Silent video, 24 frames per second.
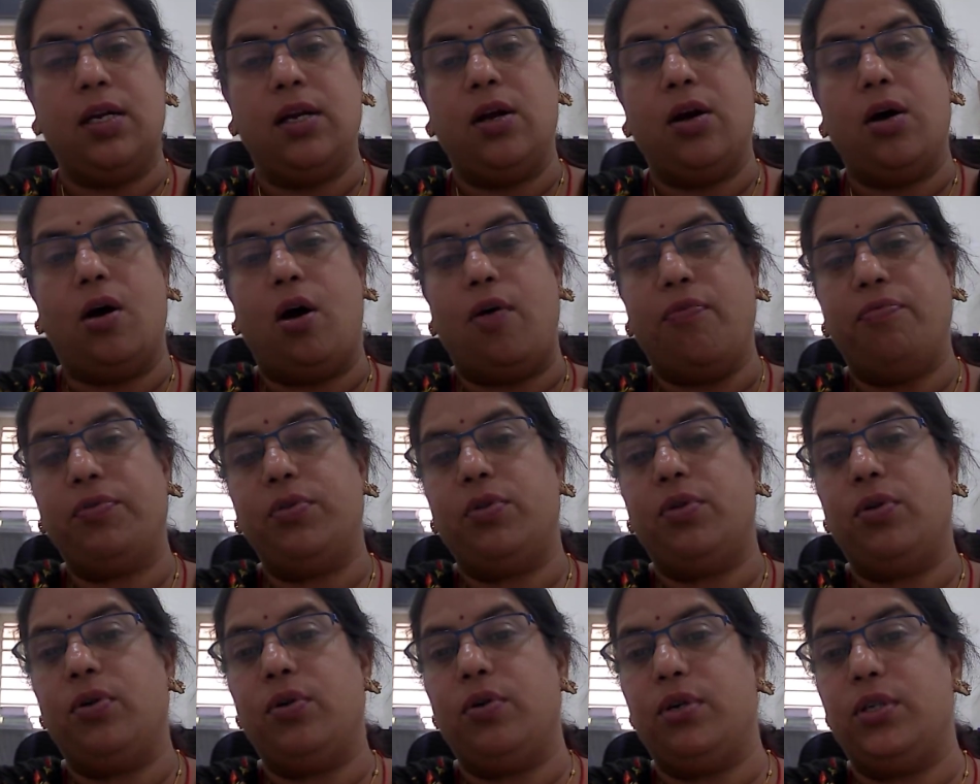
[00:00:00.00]
of
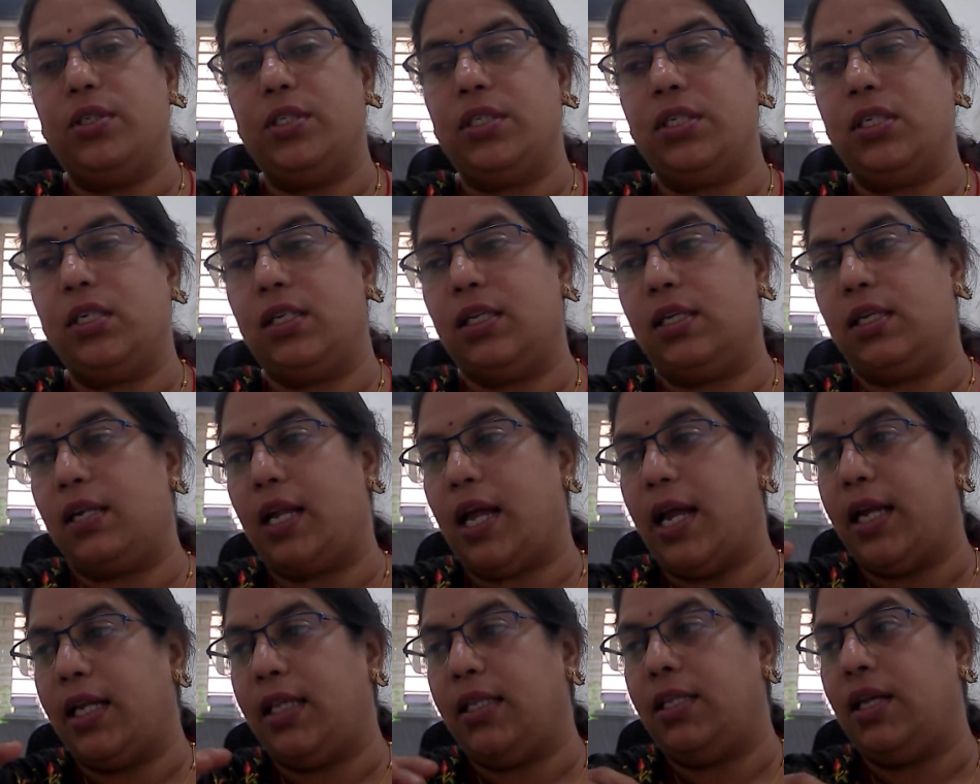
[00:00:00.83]
those
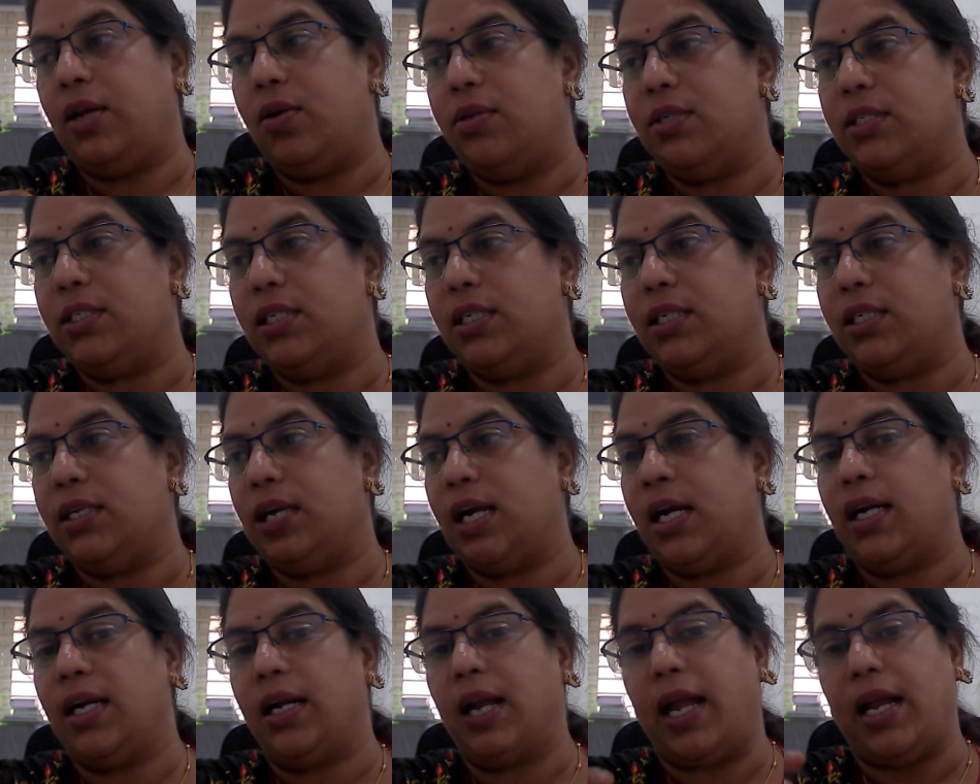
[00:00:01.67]

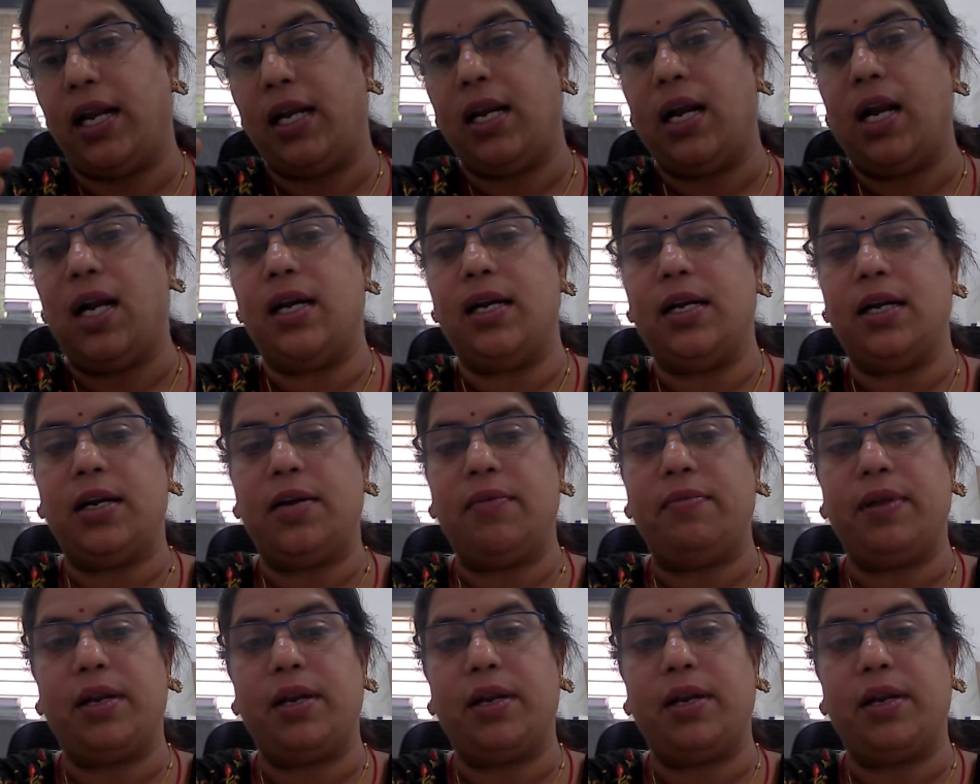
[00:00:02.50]
9,900